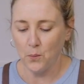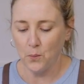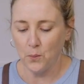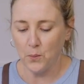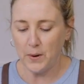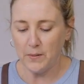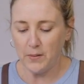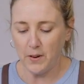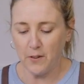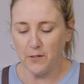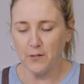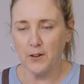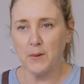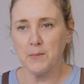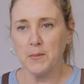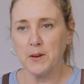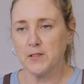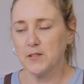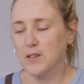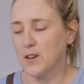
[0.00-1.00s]
with our
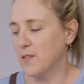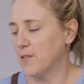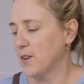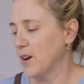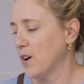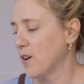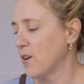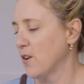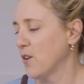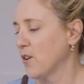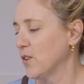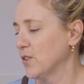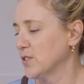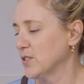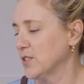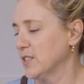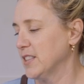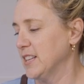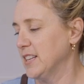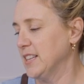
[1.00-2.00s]
Thermoserver
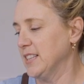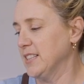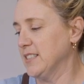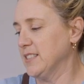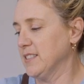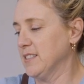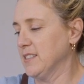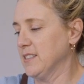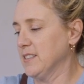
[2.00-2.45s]
onto the lid.